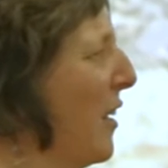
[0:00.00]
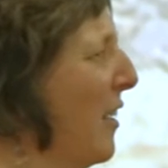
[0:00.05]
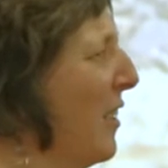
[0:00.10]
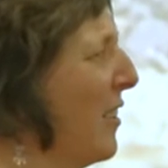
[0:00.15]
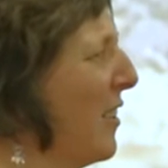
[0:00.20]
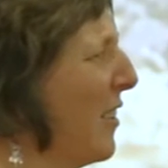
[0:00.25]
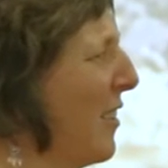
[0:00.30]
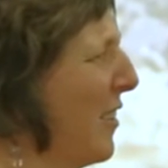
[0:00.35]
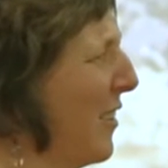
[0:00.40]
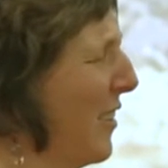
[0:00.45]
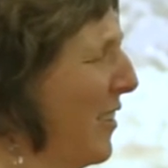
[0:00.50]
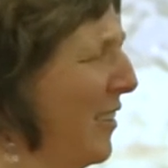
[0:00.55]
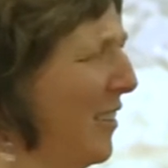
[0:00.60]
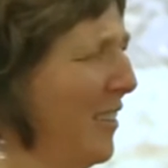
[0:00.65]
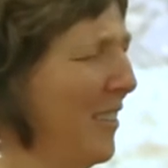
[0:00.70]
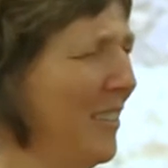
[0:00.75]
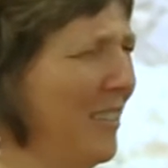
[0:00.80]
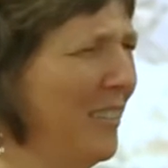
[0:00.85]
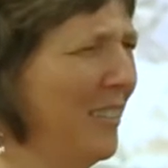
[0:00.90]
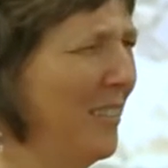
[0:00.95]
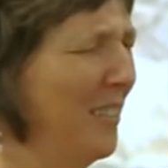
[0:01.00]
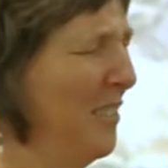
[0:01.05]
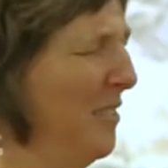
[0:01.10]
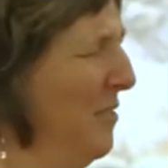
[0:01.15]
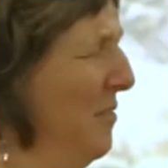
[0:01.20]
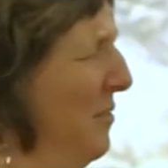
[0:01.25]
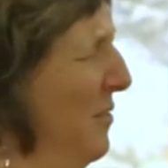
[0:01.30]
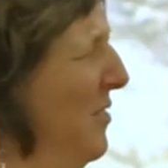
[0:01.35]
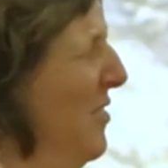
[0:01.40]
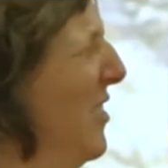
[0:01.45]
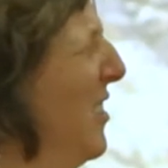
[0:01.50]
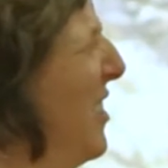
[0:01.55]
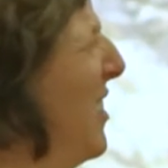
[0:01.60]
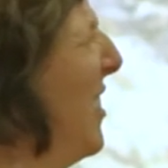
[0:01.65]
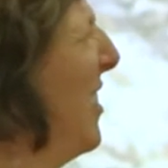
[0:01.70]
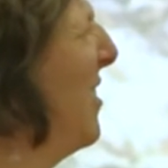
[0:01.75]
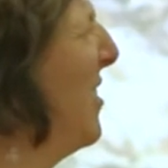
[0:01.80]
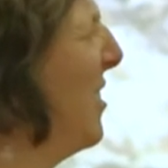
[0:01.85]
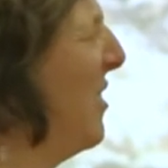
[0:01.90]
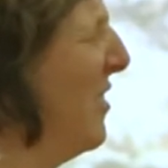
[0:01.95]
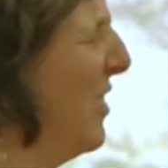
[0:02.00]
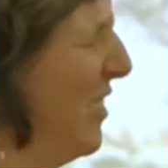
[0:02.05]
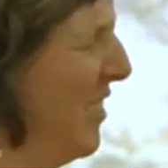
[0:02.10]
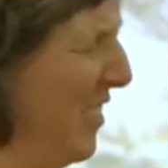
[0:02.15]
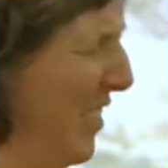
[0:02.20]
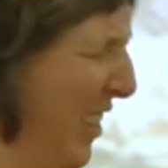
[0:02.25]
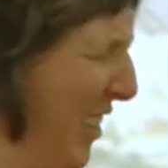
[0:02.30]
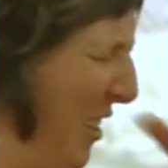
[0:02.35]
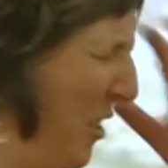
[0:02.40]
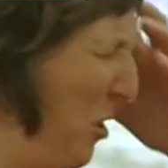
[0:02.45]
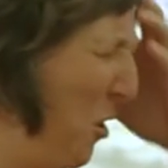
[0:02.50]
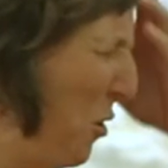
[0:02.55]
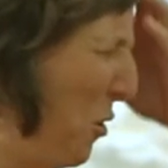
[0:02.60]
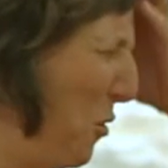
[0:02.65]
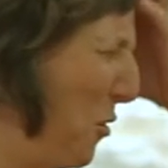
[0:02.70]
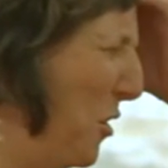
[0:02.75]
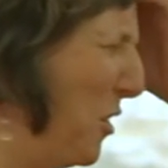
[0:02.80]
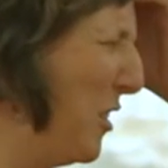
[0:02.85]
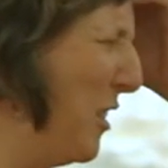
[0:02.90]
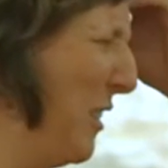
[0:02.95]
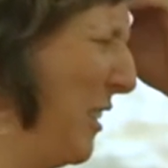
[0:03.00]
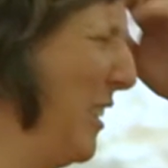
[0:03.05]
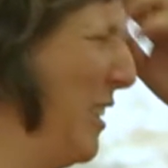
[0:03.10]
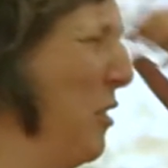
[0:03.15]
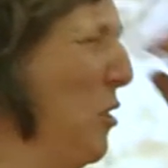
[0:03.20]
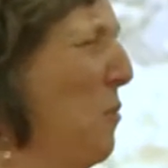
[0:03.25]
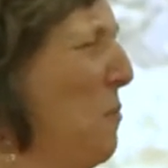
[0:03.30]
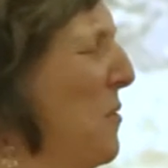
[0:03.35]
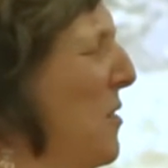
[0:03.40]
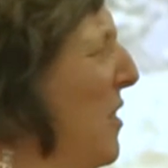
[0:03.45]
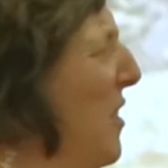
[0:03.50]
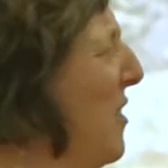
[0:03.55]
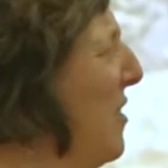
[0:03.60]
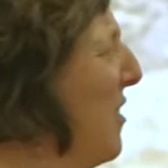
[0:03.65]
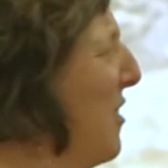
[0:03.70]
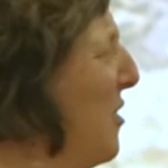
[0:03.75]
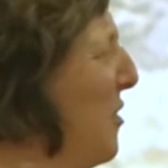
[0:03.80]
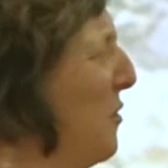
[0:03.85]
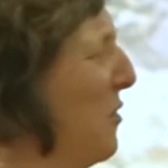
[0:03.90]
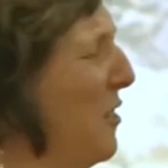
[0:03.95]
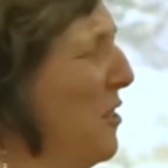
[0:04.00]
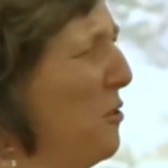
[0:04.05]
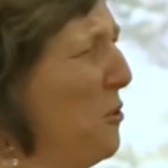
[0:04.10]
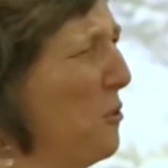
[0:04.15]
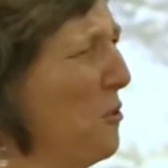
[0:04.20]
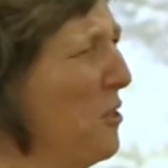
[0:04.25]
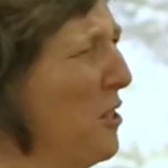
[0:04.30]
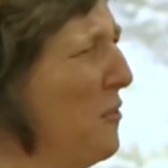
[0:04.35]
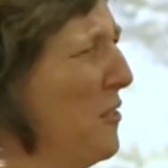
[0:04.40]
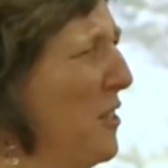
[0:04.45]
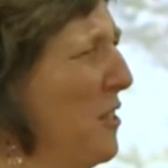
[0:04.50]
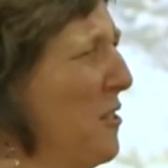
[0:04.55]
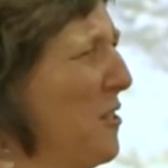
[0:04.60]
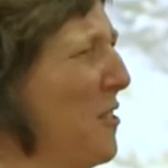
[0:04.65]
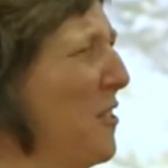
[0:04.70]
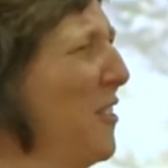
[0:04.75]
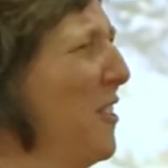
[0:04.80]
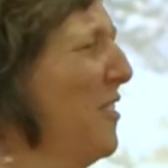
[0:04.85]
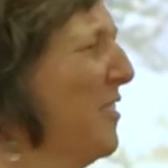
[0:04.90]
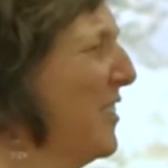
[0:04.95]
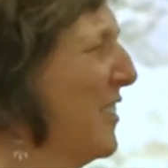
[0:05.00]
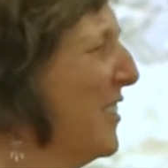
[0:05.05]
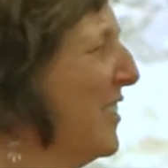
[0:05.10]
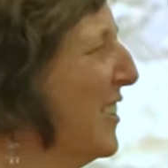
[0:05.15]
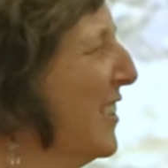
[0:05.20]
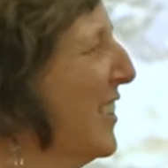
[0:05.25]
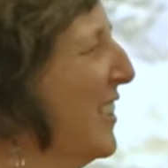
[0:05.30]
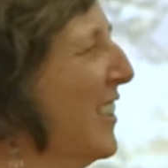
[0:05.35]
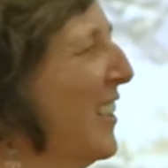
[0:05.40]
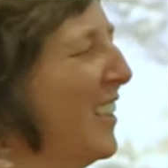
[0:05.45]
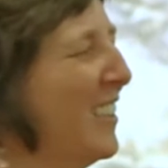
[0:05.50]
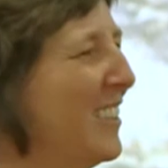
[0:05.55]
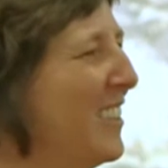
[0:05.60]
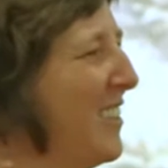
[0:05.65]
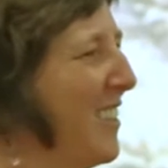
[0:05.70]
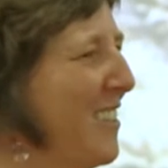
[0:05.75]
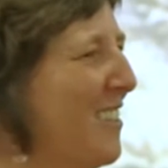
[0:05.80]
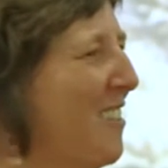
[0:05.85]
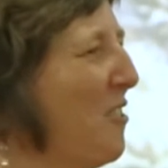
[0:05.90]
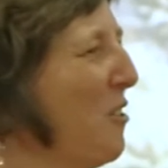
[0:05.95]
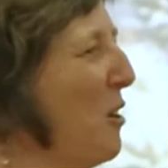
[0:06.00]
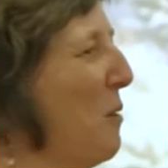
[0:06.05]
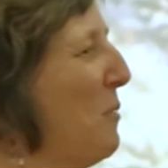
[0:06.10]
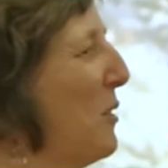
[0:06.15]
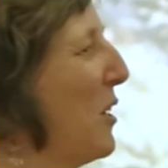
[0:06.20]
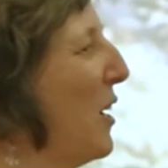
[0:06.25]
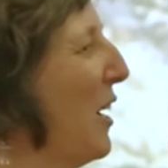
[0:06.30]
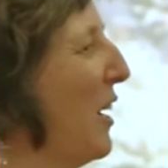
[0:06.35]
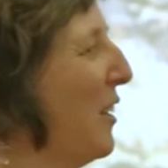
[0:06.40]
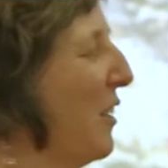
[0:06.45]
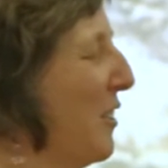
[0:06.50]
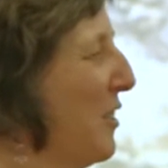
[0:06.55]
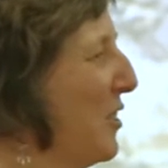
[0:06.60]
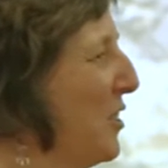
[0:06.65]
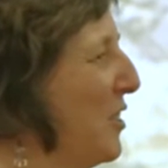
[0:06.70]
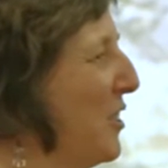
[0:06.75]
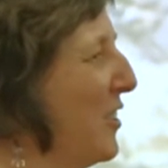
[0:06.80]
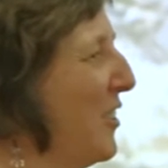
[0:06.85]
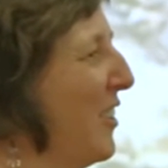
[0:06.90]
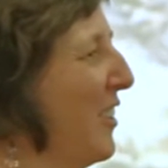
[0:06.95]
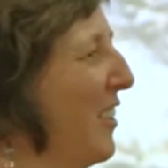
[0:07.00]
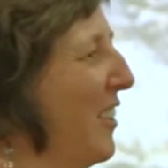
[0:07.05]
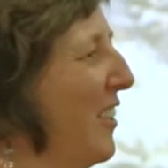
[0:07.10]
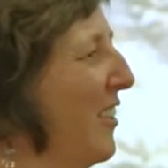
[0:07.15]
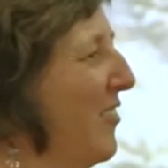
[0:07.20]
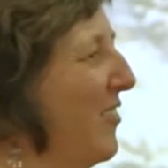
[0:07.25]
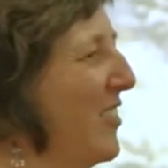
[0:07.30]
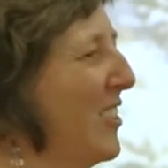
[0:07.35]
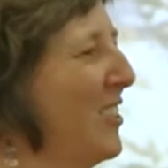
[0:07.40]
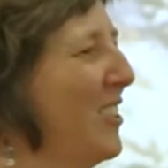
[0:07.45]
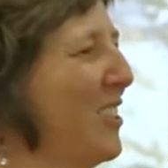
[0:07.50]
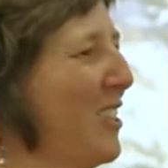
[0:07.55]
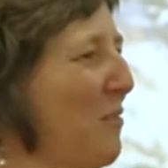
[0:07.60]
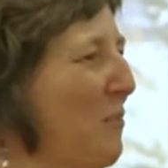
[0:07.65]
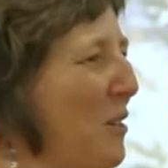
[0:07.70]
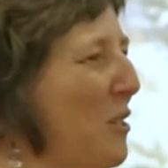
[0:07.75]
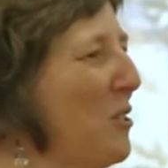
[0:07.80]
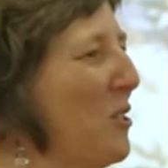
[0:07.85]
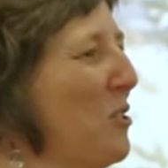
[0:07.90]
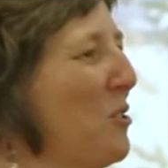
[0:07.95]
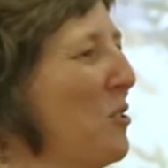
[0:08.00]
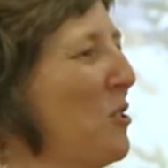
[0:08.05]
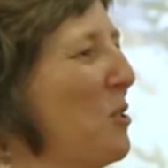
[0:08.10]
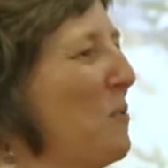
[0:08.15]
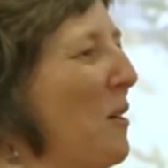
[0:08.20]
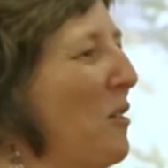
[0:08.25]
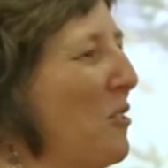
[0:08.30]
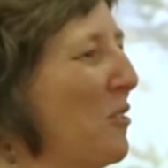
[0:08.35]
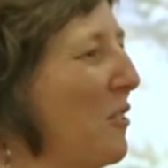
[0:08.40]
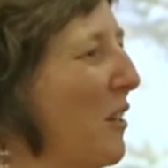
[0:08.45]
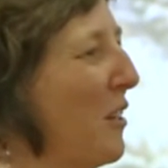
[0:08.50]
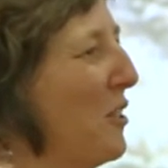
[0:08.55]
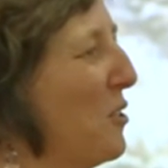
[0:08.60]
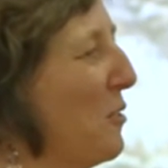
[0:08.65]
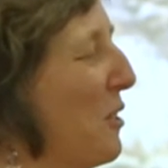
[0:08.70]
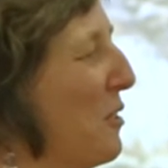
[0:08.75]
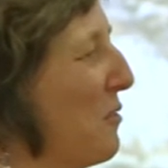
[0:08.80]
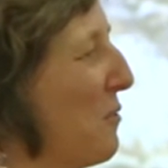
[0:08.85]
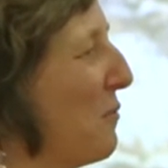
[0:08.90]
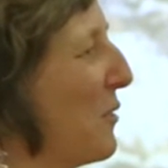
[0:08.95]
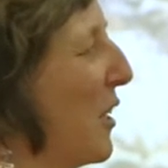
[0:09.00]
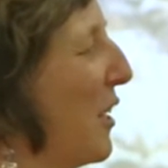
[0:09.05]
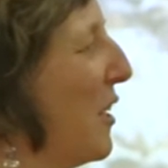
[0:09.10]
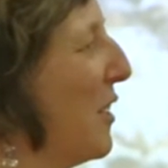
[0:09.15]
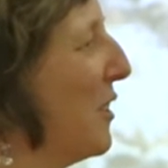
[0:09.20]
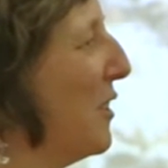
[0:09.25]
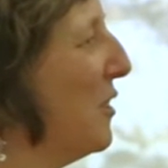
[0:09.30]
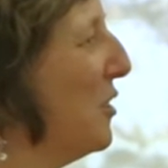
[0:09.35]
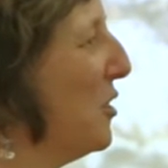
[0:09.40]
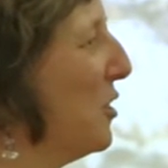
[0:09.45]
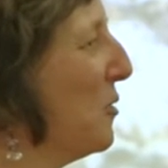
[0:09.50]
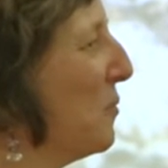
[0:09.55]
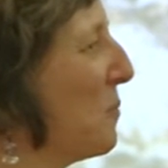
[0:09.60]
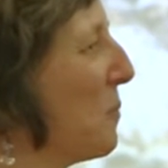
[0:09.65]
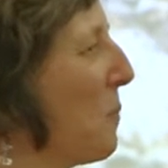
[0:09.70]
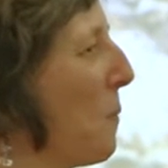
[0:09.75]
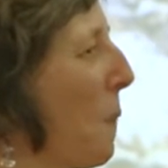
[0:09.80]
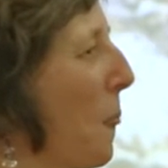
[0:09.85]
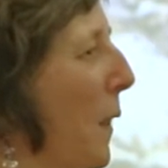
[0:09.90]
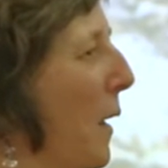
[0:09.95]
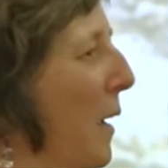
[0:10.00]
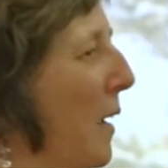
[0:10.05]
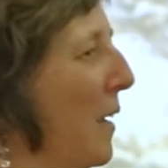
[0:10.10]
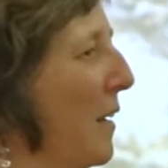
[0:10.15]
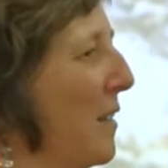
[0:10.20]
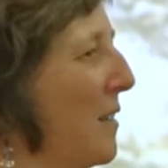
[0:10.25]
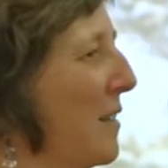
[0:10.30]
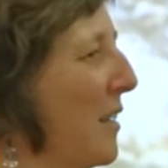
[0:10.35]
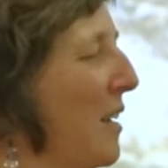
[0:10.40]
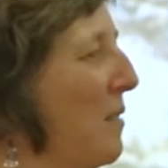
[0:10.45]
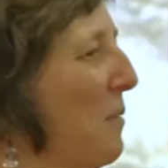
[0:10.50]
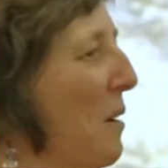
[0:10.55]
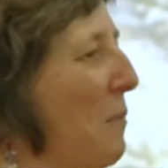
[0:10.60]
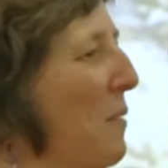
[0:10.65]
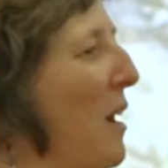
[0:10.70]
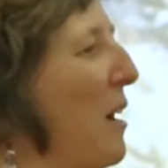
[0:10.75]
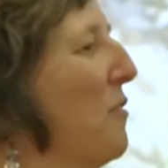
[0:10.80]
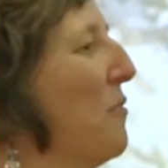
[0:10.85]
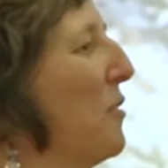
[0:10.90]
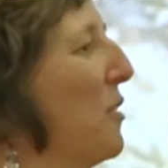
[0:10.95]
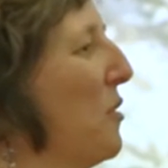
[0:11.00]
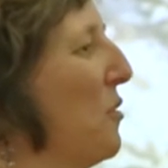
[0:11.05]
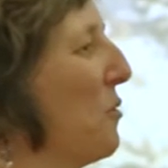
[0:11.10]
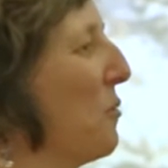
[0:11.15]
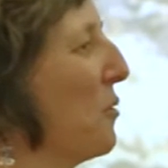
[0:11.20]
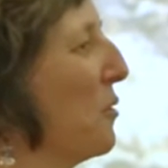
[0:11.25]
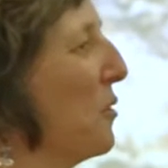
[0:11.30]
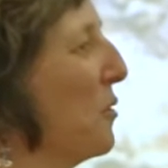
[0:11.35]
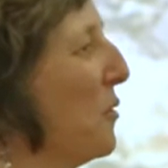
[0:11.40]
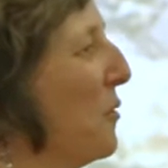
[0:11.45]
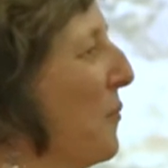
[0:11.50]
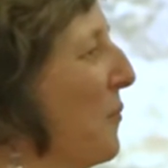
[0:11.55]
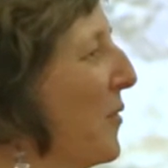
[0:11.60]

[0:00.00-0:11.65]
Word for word: it. And so in high school? I hope not, because you were in high school seven years ago. And, and she said, no, I'm in college. Um, she said, my sister's about to graduate from college, and um, I'm halfway through.